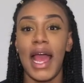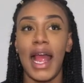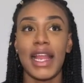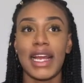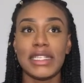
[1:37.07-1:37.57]

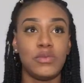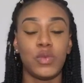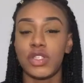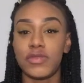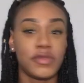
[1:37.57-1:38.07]
and I
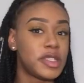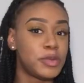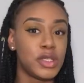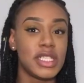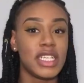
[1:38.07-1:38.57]
wasn't
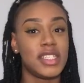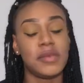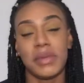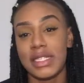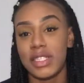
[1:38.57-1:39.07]
responding
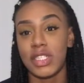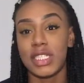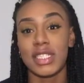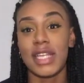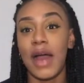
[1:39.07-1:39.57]
to
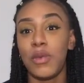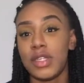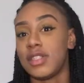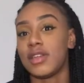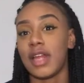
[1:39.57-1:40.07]
messages, that
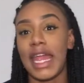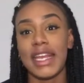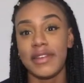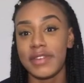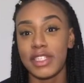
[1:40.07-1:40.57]
wasn't
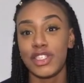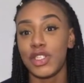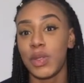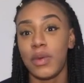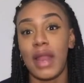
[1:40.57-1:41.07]
anything to
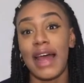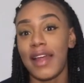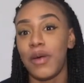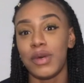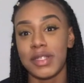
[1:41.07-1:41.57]
do with, like,
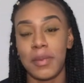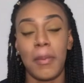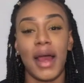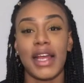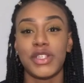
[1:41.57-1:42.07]
that wasn't
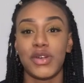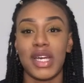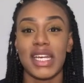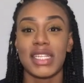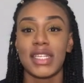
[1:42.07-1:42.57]
my
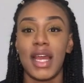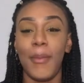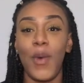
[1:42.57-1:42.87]
choice.